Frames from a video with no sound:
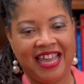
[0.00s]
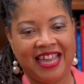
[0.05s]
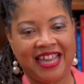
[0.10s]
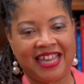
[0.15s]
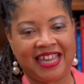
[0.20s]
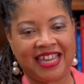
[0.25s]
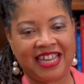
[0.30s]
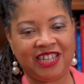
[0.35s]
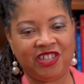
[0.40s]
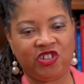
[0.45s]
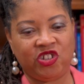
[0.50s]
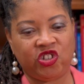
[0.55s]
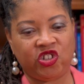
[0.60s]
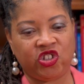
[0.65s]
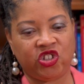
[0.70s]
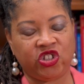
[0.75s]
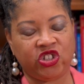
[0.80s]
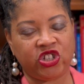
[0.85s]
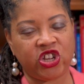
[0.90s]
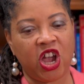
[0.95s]
can
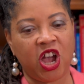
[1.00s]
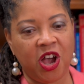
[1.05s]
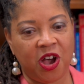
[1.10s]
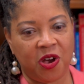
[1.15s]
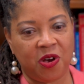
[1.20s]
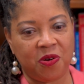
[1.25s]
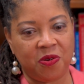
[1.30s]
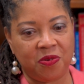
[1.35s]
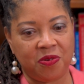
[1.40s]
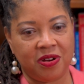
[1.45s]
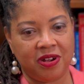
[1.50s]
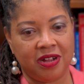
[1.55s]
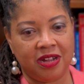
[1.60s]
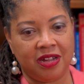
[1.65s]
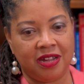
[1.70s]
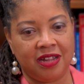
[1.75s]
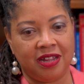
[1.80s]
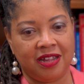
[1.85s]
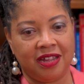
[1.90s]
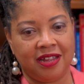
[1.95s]
show
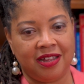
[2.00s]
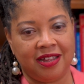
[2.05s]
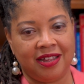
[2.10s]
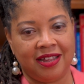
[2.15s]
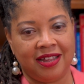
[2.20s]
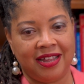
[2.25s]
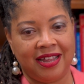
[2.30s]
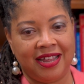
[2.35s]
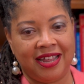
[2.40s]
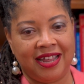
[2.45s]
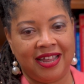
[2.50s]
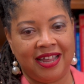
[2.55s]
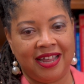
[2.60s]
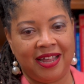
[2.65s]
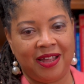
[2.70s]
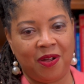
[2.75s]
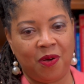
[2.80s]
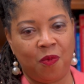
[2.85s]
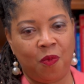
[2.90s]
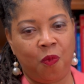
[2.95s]

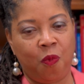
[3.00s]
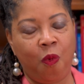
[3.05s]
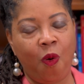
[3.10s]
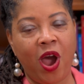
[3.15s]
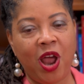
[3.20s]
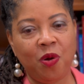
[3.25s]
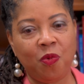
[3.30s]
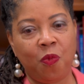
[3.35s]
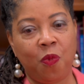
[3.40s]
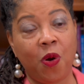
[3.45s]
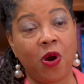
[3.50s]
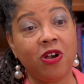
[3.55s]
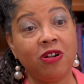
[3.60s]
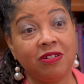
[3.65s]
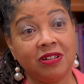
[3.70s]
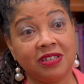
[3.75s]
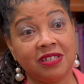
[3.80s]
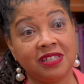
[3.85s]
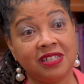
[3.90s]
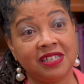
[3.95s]
what
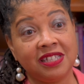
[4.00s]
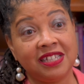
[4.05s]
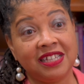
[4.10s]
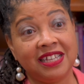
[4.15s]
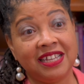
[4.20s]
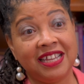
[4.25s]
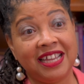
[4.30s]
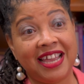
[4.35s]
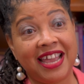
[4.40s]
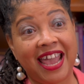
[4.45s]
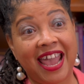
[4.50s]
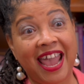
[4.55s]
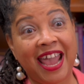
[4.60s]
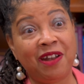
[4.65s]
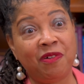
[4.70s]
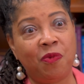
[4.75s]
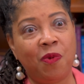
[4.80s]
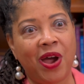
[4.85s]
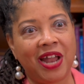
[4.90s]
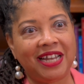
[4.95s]
works
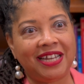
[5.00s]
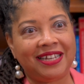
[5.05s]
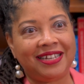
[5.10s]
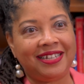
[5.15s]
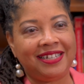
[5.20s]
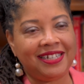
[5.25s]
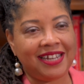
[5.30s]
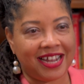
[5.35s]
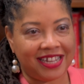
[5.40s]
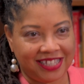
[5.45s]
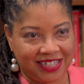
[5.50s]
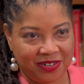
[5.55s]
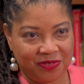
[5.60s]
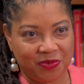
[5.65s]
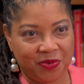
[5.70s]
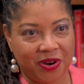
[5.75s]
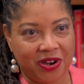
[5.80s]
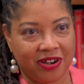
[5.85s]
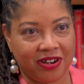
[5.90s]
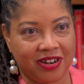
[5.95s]
and what doesn't
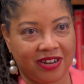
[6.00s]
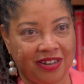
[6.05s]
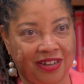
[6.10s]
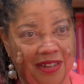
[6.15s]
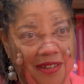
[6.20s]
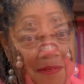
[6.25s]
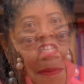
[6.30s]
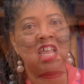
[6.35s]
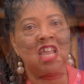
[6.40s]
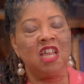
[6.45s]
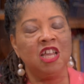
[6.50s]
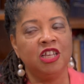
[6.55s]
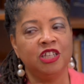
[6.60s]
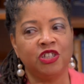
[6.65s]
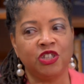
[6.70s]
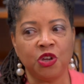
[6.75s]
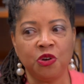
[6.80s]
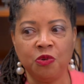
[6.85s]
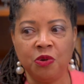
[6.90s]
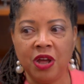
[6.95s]
work.
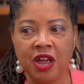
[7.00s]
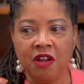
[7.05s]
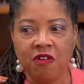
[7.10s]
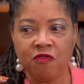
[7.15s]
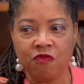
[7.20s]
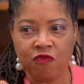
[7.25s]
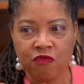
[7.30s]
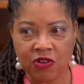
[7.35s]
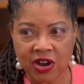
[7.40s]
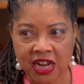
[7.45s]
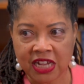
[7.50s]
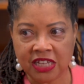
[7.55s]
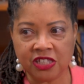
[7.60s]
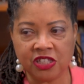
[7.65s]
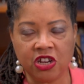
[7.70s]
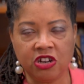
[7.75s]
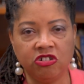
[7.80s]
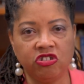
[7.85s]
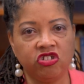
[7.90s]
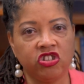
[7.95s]
So
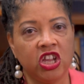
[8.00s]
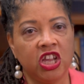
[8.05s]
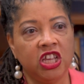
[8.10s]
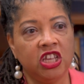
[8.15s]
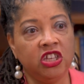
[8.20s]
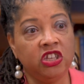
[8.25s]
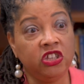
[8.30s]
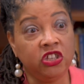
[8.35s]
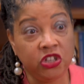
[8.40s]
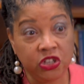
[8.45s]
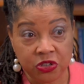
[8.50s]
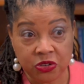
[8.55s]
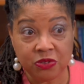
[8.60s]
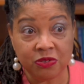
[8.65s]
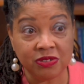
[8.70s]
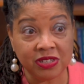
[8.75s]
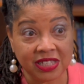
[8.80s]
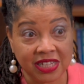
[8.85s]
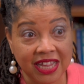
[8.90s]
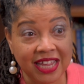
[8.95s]
research
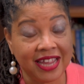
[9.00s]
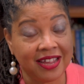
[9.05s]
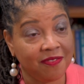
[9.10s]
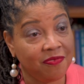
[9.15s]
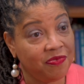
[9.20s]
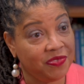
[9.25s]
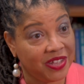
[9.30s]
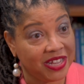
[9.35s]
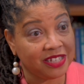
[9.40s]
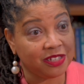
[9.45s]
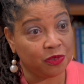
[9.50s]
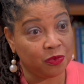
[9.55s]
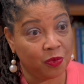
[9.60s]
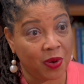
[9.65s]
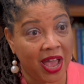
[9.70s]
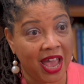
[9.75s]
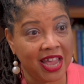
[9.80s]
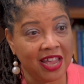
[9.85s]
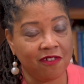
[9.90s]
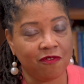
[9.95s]
used in this
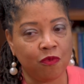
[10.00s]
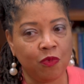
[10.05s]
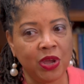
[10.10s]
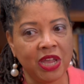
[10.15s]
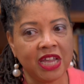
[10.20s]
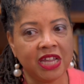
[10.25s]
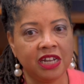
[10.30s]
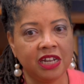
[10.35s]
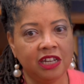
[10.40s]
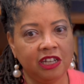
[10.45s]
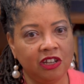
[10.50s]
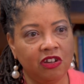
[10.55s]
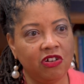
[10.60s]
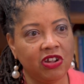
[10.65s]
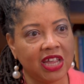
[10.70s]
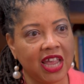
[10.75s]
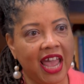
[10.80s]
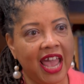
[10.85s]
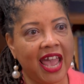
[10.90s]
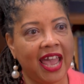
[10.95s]
way, if we could
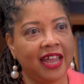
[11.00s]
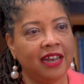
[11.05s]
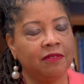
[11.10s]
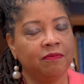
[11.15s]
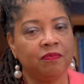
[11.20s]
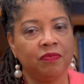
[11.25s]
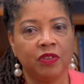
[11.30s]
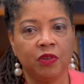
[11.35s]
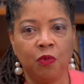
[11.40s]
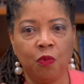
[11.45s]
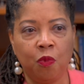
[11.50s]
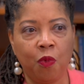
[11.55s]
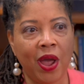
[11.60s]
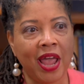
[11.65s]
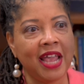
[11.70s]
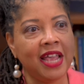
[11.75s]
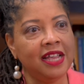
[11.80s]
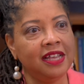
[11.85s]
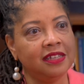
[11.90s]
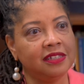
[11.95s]
look at
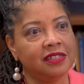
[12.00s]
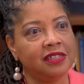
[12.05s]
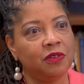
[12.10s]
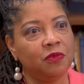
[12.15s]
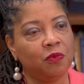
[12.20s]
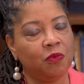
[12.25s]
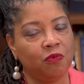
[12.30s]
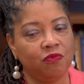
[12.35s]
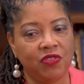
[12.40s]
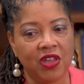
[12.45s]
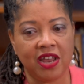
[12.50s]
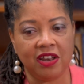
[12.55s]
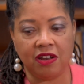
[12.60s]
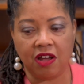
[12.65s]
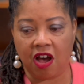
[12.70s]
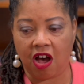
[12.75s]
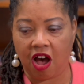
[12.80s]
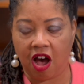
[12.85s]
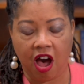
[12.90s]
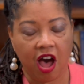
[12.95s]
ways that
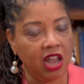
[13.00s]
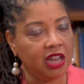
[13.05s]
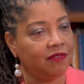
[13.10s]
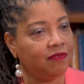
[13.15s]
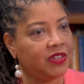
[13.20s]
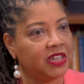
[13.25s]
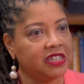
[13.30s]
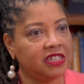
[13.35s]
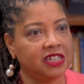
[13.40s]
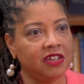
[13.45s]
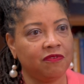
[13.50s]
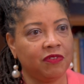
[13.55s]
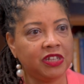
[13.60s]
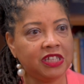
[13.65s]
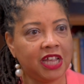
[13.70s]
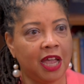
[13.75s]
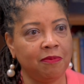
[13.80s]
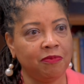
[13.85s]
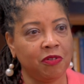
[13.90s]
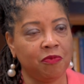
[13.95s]
all of these different
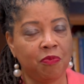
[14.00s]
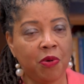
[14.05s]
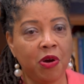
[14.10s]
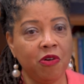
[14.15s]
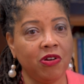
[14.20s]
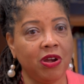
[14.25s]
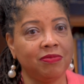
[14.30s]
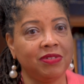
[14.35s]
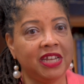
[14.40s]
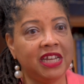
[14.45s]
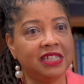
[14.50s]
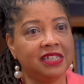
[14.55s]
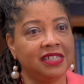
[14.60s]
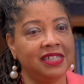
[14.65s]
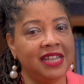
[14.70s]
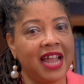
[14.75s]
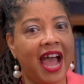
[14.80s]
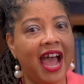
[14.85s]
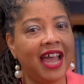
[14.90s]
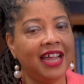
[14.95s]
types of programs, and it's
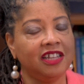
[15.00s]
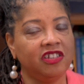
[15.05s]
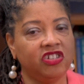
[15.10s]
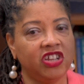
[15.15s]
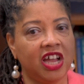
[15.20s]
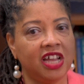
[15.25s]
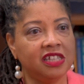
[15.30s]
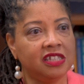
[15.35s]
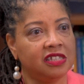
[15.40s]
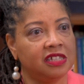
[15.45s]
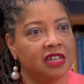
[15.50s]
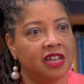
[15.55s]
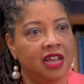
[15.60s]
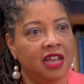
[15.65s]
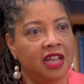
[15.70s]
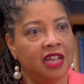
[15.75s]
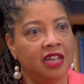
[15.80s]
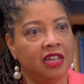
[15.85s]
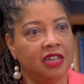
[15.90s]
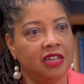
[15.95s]
not just,
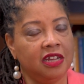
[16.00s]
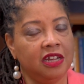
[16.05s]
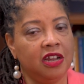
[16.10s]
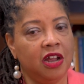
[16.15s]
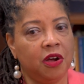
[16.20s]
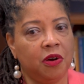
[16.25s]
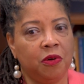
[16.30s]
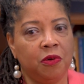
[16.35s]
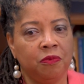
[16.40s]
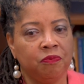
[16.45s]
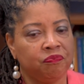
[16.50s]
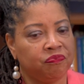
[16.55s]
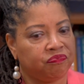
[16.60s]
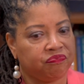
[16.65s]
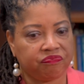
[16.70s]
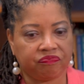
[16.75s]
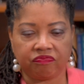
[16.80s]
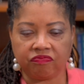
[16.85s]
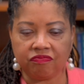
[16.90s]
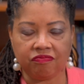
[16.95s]
you know,
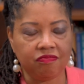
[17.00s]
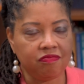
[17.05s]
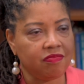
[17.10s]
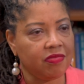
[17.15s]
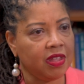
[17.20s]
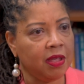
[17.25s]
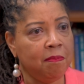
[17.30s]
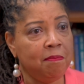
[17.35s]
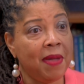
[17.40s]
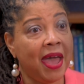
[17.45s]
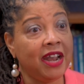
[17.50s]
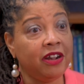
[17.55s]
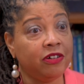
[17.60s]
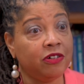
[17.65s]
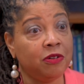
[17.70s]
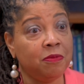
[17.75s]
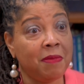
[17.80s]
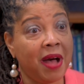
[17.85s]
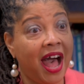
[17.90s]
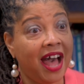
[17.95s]

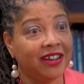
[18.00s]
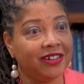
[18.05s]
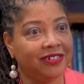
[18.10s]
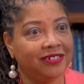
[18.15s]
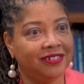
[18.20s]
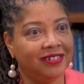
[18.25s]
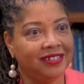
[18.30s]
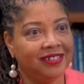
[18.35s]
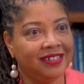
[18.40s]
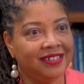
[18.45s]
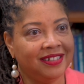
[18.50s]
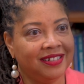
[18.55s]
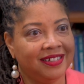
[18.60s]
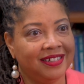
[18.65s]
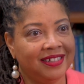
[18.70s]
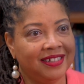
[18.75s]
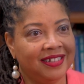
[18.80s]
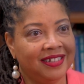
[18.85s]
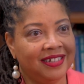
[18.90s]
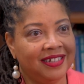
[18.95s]
medical model.
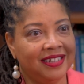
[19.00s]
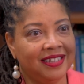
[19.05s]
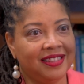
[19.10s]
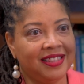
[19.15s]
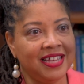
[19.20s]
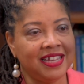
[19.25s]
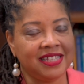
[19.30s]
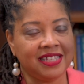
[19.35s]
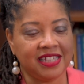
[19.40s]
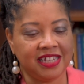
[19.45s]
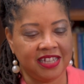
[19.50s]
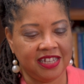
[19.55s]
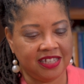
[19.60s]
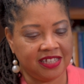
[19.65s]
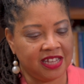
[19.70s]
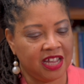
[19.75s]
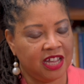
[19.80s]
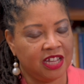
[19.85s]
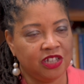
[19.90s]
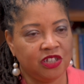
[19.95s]
This
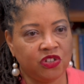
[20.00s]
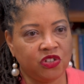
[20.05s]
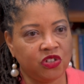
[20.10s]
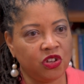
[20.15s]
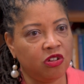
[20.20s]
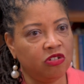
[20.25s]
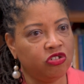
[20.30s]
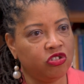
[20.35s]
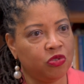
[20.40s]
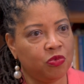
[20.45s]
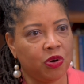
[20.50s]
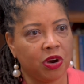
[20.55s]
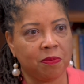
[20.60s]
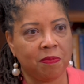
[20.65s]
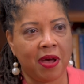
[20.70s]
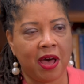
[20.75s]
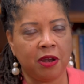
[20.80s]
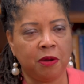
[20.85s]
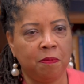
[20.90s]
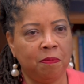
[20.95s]
is social work
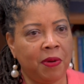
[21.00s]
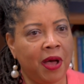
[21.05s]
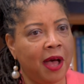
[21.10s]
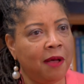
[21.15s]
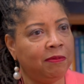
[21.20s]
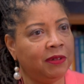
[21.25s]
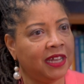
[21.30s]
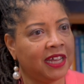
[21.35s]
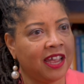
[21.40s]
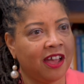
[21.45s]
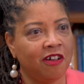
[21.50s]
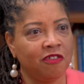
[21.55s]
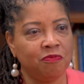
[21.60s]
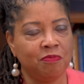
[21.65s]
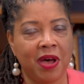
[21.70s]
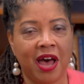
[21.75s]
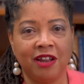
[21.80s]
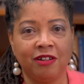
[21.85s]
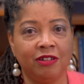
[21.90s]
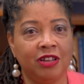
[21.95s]
model, public health
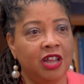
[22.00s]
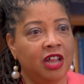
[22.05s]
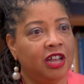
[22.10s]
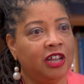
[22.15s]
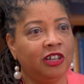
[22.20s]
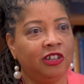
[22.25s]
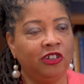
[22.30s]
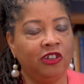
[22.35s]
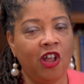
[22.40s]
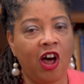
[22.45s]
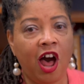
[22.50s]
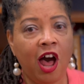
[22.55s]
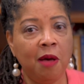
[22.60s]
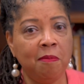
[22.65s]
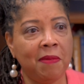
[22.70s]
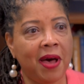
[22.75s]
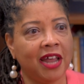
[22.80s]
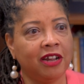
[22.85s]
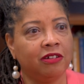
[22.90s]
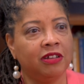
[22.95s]
model, law
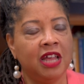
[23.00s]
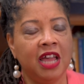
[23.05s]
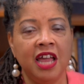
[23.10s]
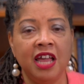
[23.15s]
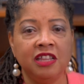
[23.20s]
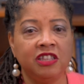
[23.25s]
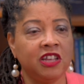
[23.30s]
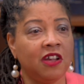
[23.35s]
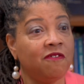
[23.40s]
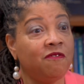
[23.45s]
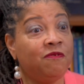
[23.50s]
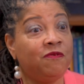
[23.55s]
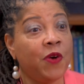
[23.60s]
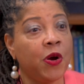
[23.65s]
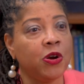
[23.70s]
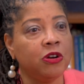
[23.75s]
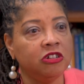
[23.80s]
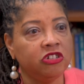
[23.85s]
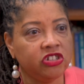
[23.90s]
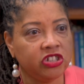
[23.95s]
model,
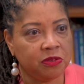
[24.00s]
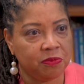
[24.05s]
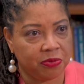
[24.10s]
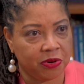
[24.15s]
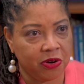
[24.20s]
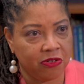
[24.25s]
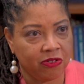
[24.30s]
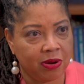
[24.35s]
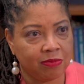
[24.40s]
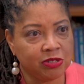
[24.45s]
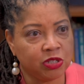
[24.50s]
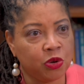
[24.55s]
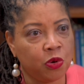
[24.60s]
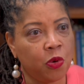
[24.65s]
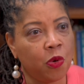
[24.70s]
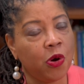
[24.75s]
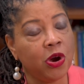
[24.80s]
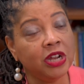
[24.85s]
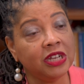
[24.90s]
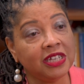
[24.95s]
diversion programs,
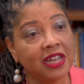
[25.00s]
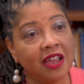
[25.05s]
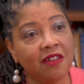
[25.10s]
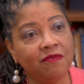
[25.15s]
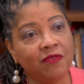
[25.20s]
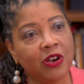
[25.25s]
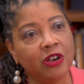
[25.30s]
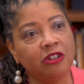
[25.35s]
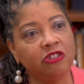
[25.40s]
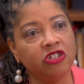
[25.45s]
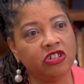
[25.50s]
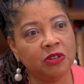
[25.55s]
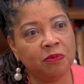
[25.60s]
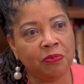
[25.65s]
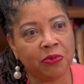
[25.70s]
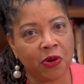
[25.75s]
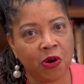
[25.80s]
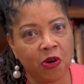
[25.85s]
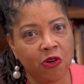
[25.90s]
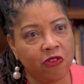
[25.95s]
court diversion
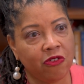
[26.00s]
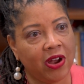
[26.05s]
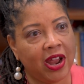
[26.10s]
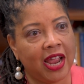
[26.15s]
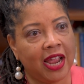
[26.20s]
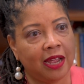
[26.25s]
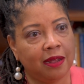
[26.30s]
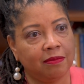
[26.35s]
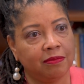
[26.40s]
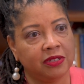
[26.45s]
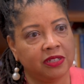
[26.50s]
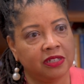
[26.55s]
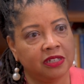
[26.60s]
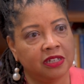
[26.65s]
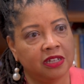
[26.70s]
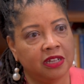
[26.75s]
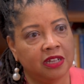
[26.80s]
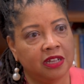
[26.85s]
programs